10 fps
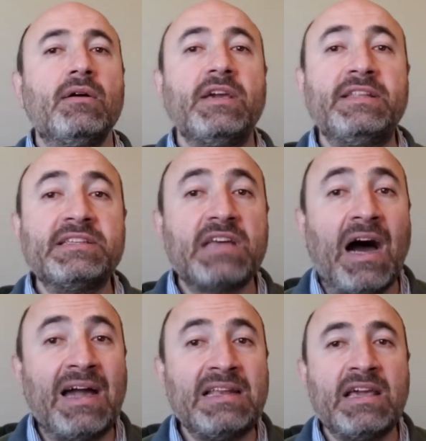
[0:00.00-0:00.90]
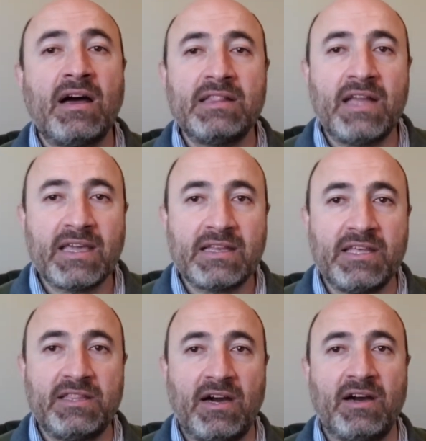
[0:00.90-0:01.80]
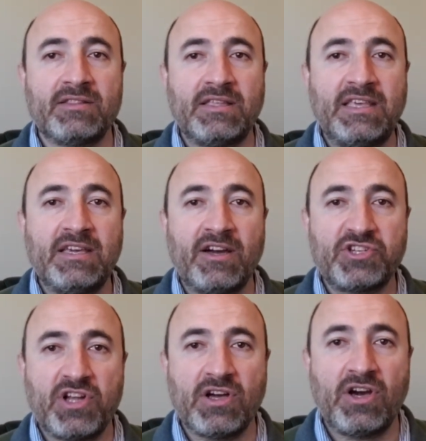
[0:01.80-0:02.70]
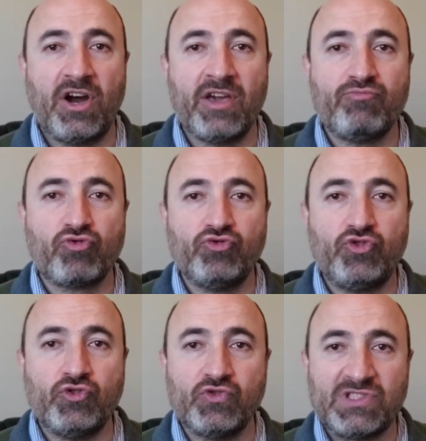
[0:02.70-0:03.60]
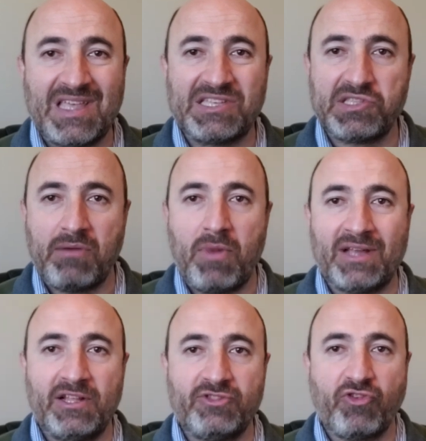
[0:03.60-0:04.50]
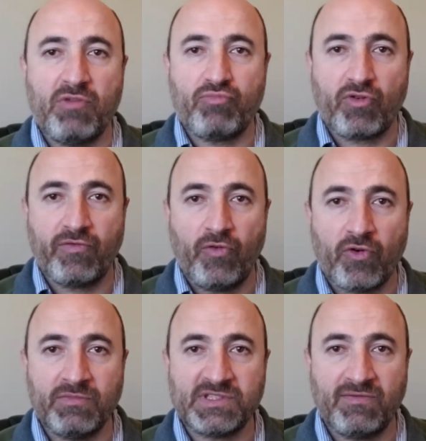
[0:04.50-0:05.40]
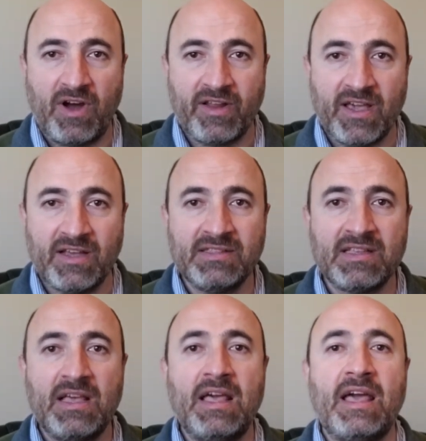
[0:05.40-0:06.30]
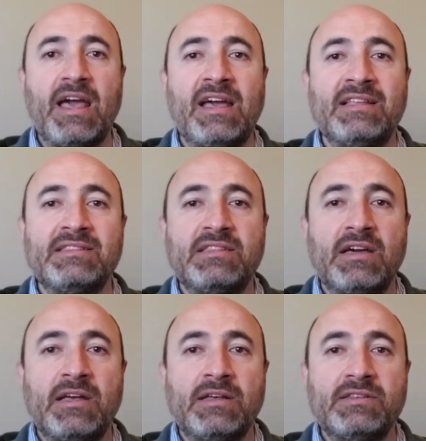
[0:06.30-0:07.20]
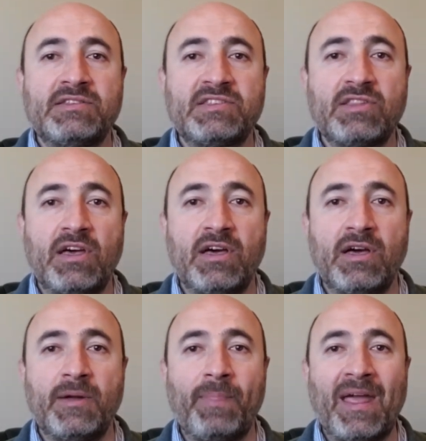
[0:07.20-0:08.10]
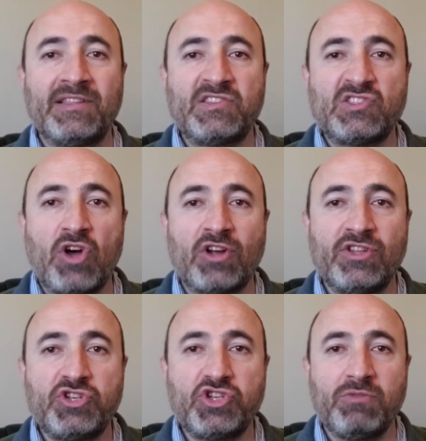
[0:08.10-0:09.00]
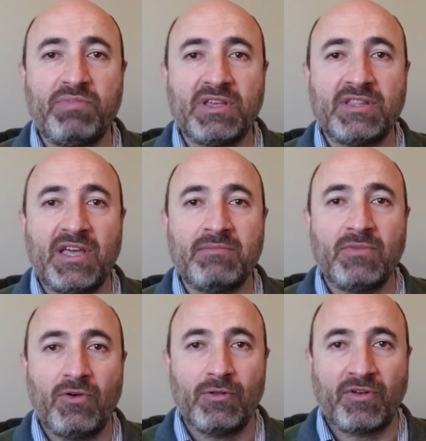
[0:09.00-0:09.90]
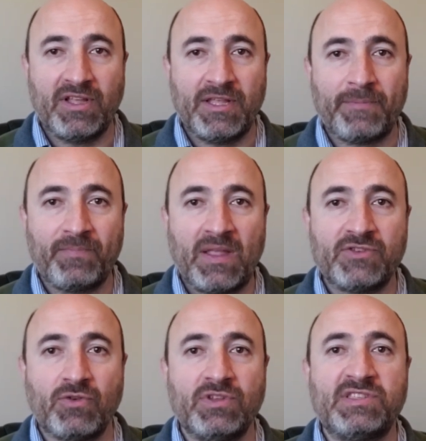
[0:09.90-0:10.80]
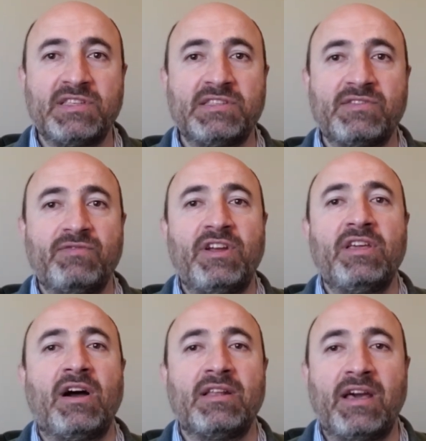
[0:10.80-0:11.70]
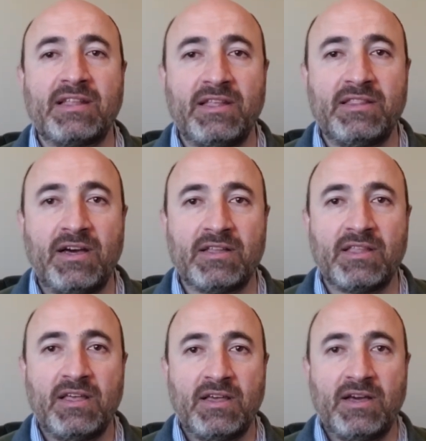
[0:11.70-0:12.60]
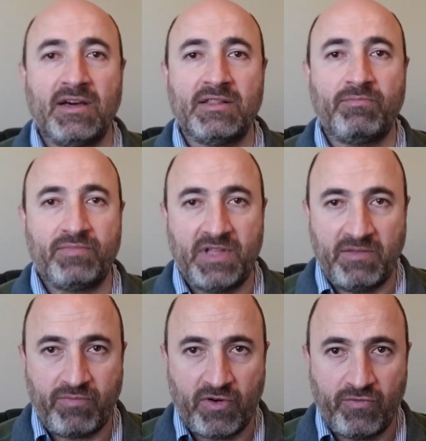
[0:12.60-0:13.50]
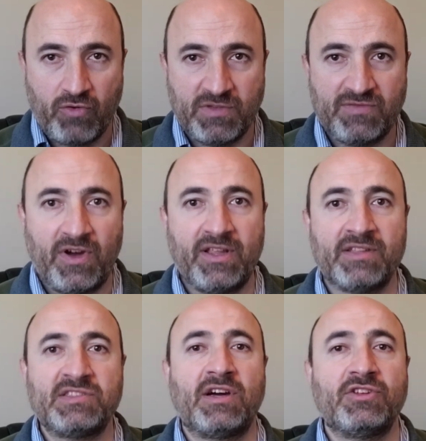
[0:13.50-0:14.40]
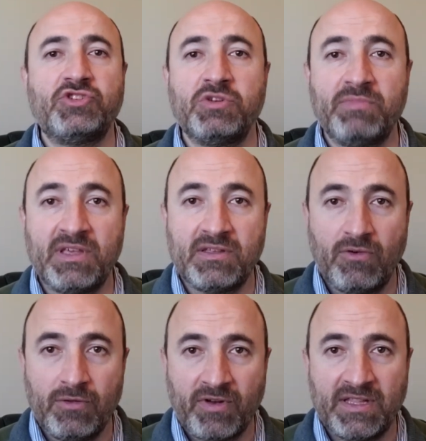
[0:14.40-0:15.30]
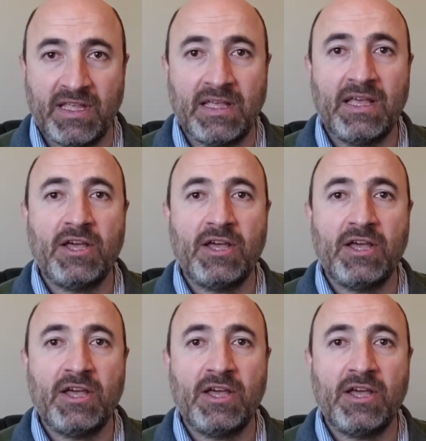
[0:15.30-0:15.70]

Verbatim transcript: it is highly unlikely that Giga Shanghai produced Tesla Model 3 performance variant and, uh, and started shipping them already. So it's, it's very unlikely that uh, the performance variant started shipping already.